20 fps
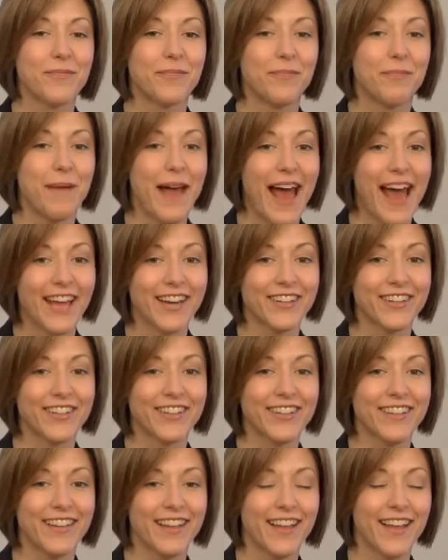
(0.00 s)

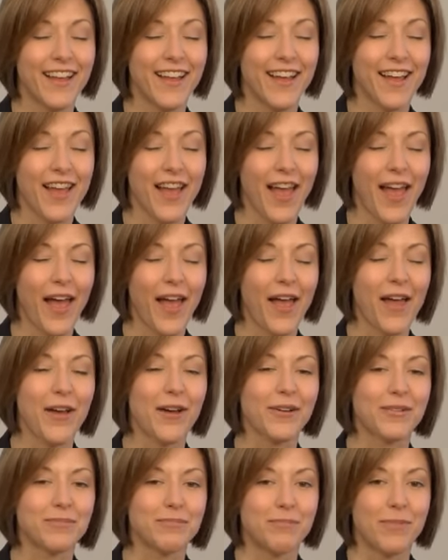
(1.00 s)
battle,
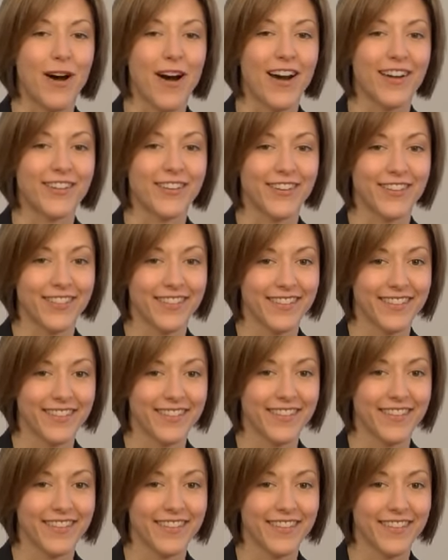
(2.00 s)
bottle.
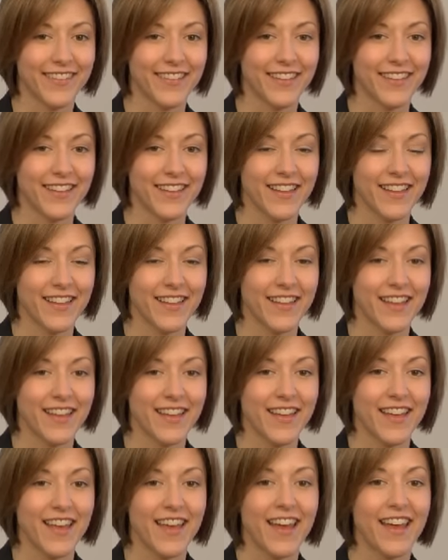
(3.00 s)

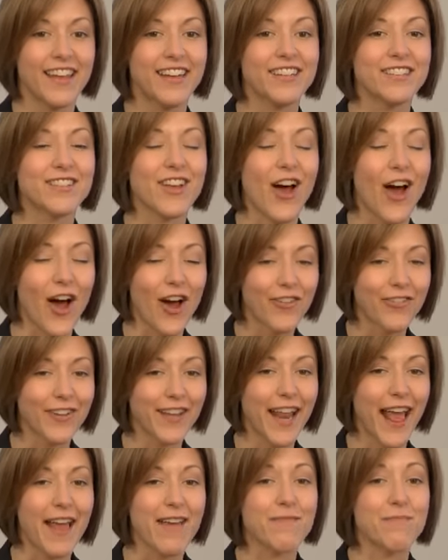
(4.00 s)
It is
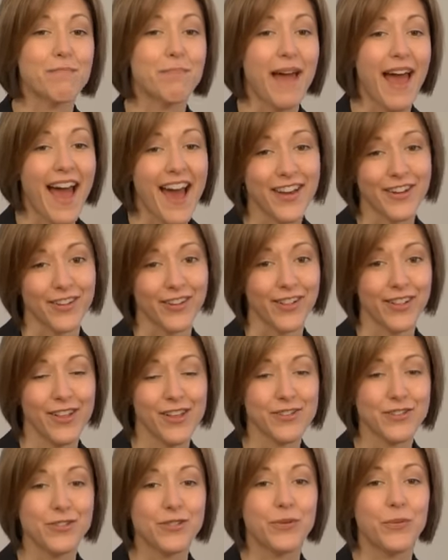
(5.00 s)
often a battle
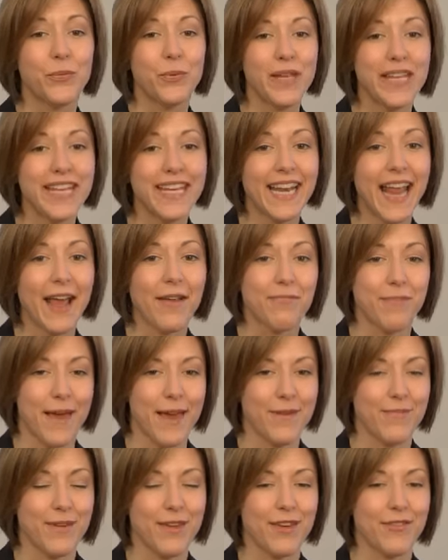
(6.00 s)
to wean a
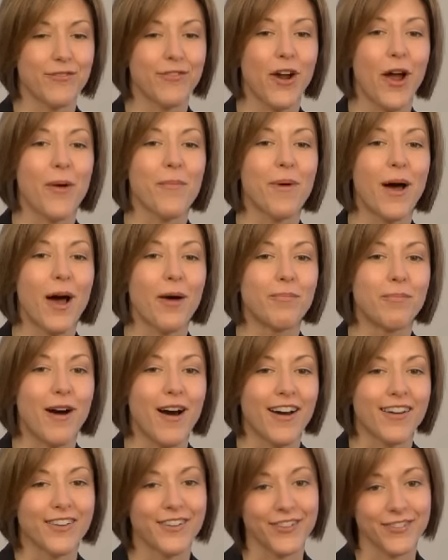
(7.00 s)
baby from a
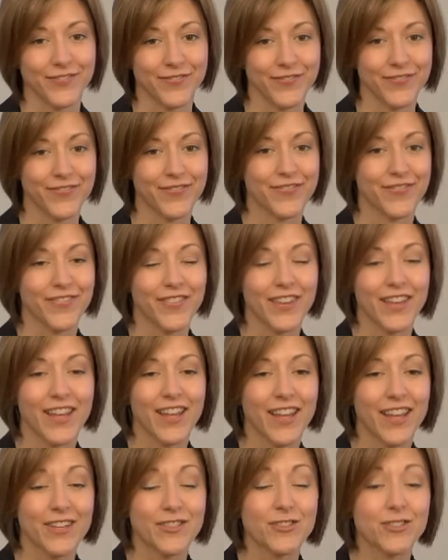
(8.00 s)
bottle.
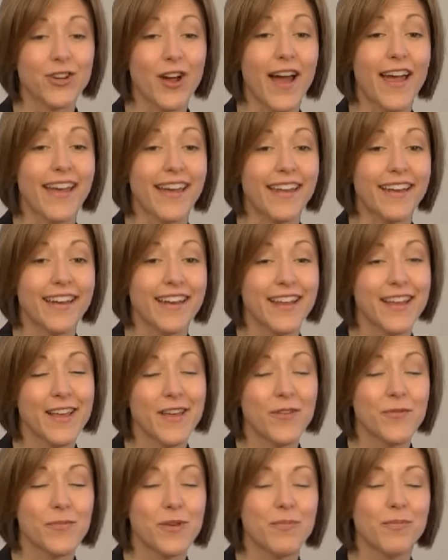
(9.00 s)
Try it.
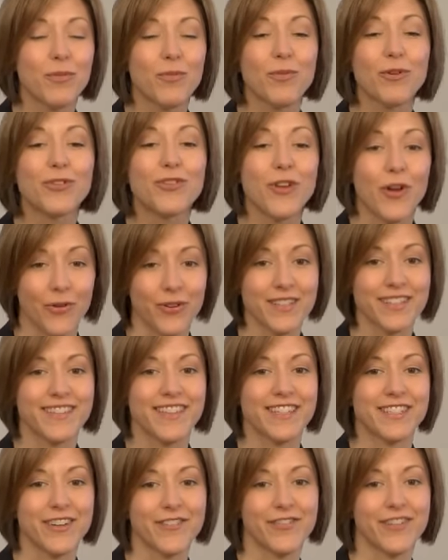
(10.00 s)
People will notice
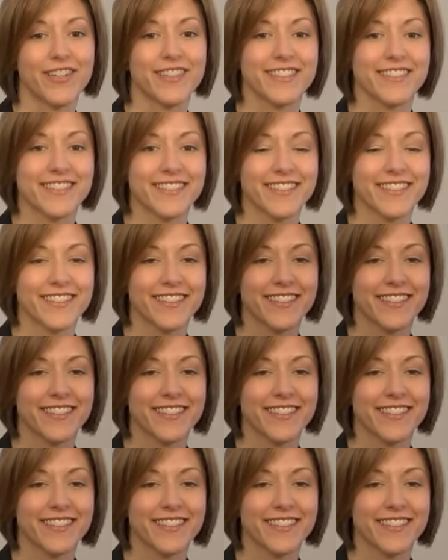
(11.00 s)
the difference.